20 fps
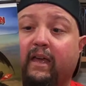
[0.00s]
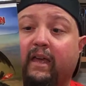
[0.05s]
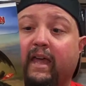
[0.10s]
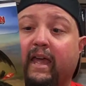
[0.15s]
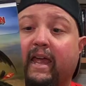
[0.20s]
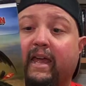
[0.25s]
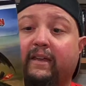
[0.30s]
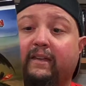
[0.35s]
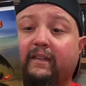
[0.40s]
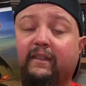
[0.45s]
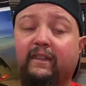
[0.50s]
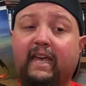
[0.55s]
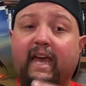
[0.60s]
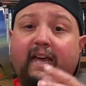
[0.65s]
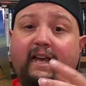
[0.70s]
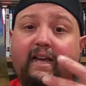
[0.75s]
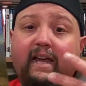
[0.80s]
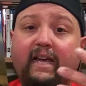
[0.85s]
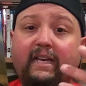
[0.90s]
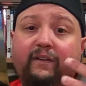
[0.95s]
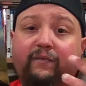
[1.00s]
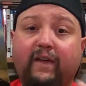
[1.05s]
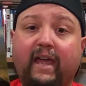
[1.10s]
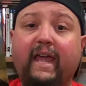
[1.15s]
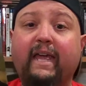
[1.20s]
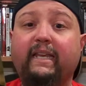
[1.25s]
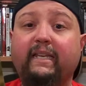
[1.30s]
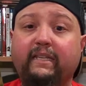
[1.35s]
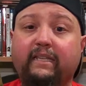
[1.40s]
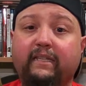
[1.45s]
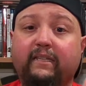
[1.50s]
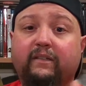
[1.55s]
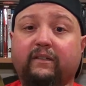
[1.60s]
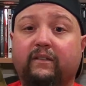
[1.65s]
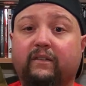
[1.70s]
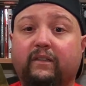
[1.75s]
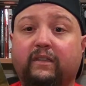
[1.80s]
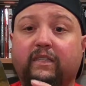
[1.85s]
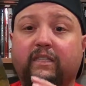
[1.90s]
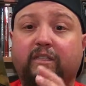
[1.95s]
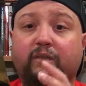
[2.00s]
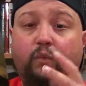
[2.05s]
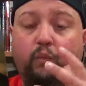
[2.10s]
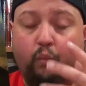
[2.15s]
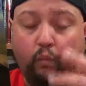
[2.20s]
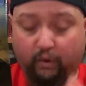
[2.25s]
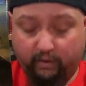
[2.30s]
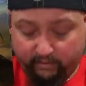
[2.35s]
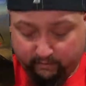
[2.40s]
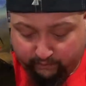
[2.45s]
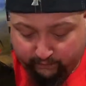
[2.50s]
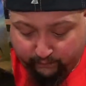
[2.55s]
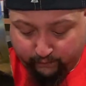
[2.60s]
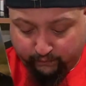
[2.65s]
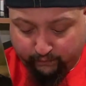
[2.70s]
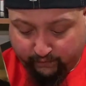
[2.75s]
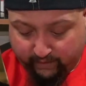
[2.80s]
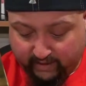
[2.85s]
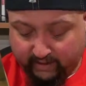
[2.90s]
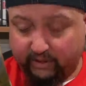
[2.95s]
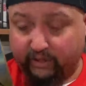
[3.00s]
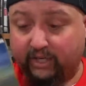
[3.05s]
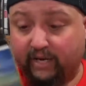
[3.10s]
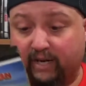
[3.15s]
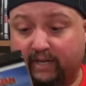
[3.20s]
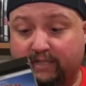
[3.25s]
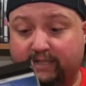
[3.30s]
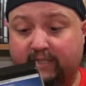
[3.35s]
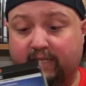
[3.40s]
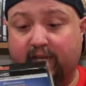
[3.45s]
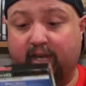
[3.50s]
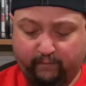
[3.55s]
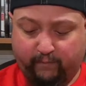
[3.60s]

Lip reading: And that kind of ended this wonderful franchise.